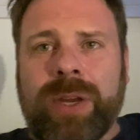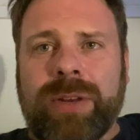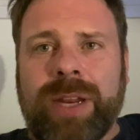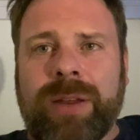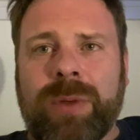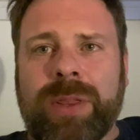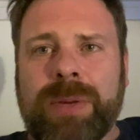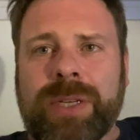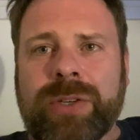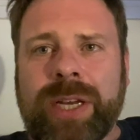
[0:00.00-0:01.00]
you're dealing with
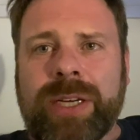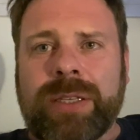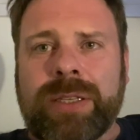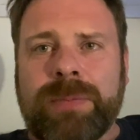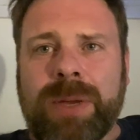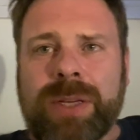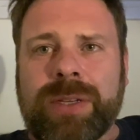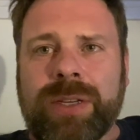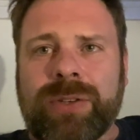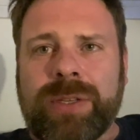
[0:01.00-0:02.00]
administrations in most
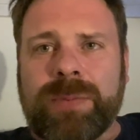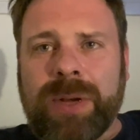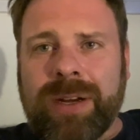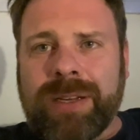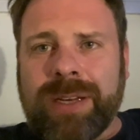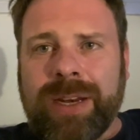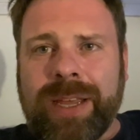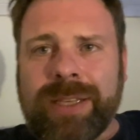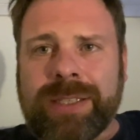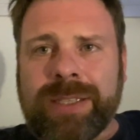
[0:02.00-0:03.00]
countries, but in Italy
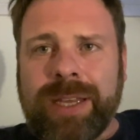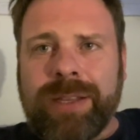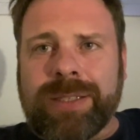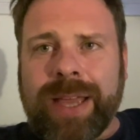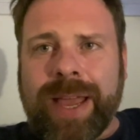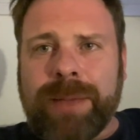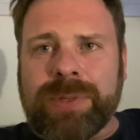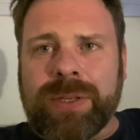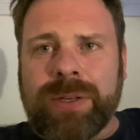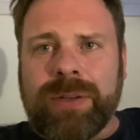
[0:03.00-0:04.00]
it's
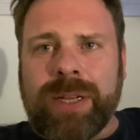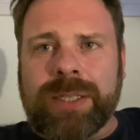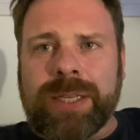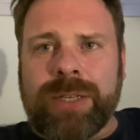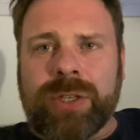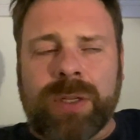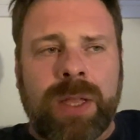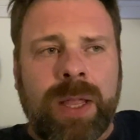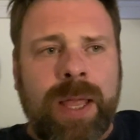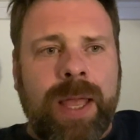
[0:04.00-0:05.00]
absolutely essential.
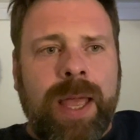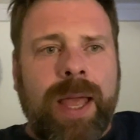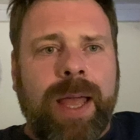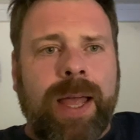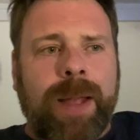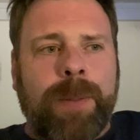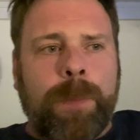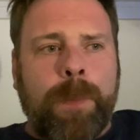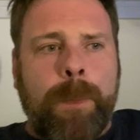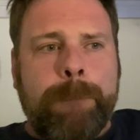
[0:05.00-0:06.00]

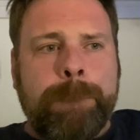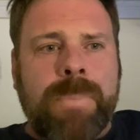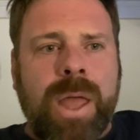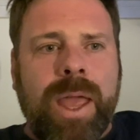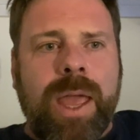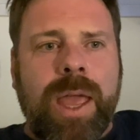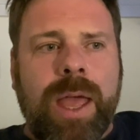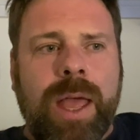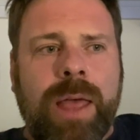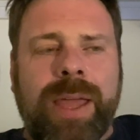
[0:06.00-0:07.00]

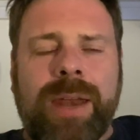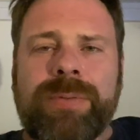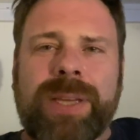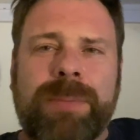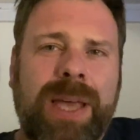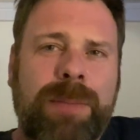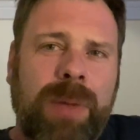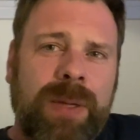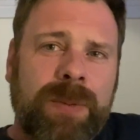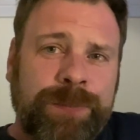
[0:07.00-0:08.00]
At the end of September,